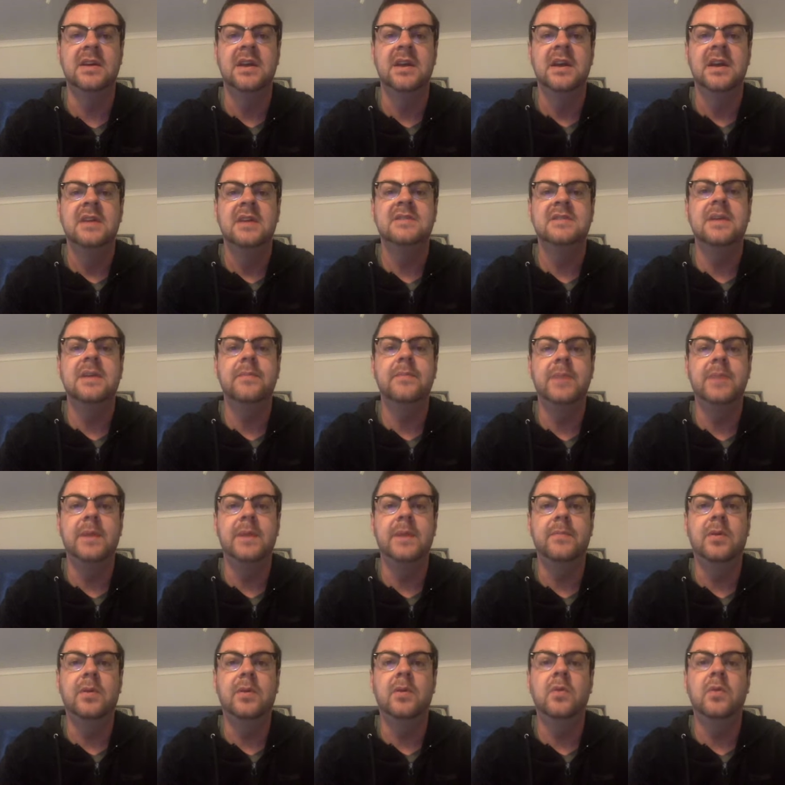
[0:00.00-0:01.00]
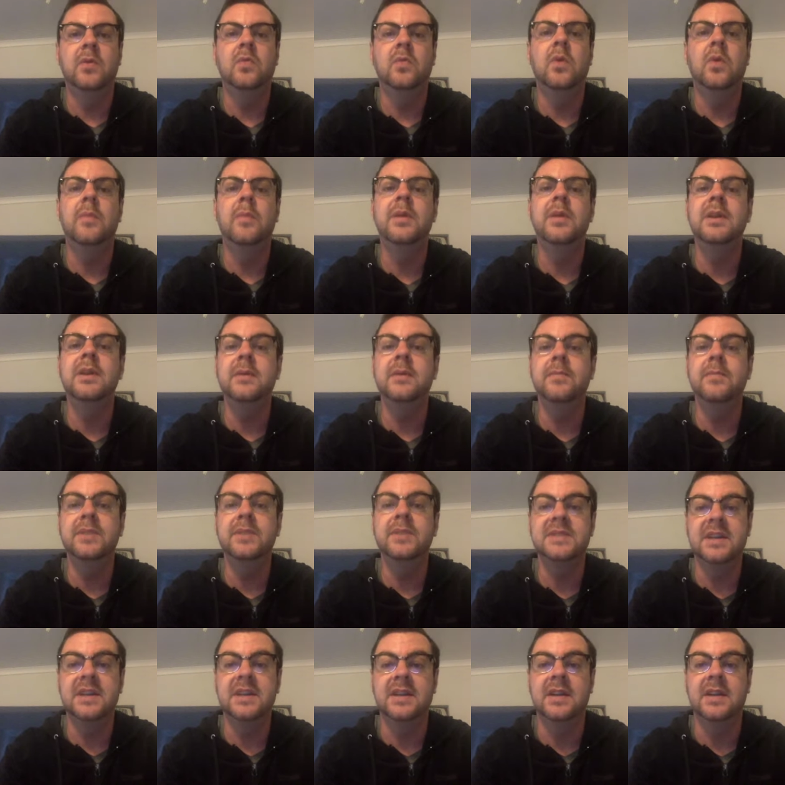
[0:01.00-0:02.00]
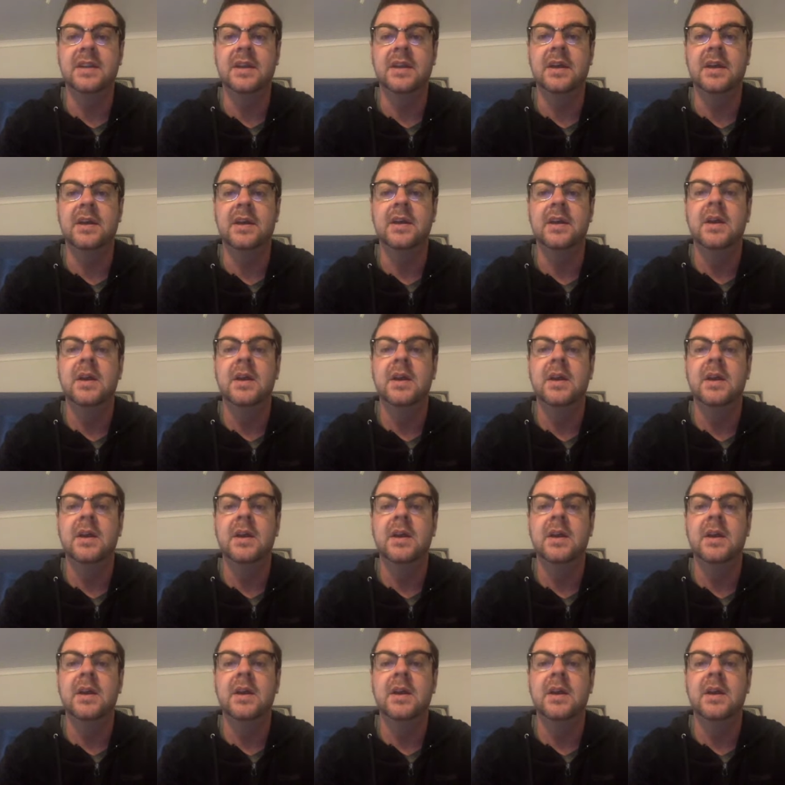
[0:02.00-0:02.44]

Some people, women in particular,